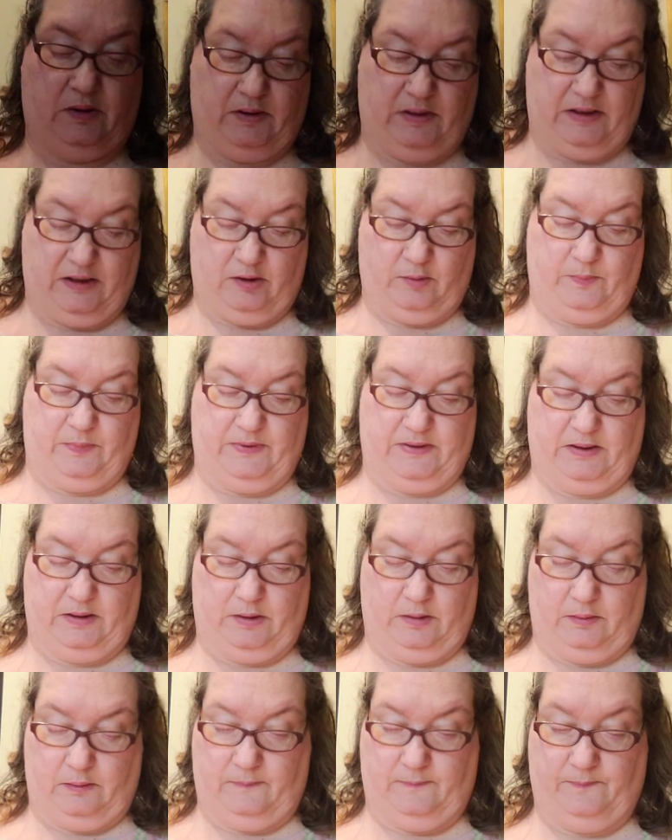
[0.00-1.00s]
a little bit
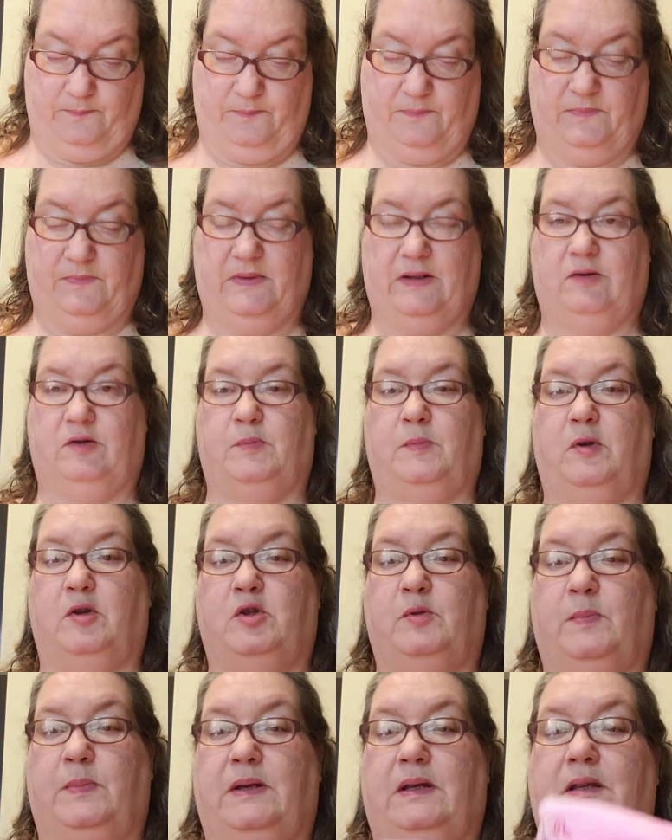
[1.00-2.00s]
of, there's
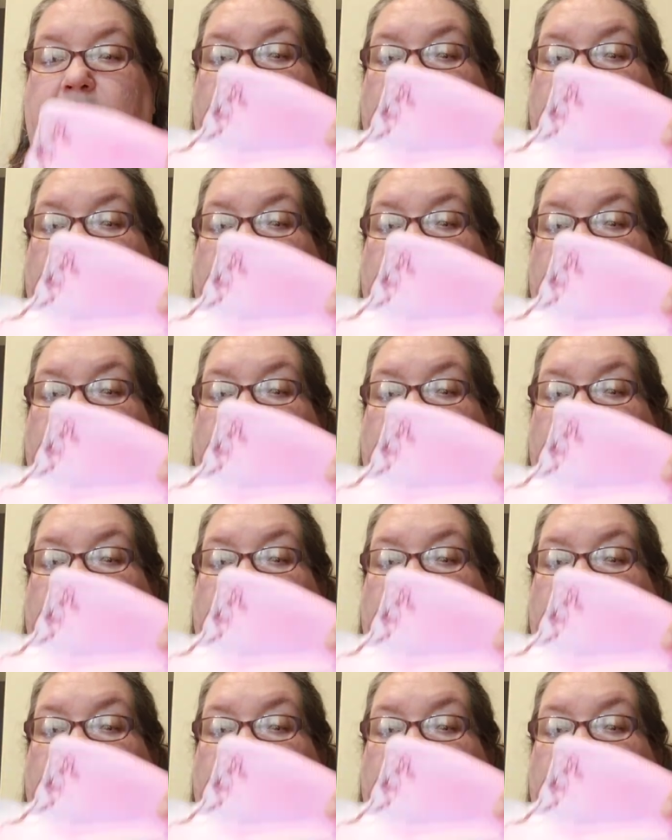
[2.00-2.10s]
supposed to be a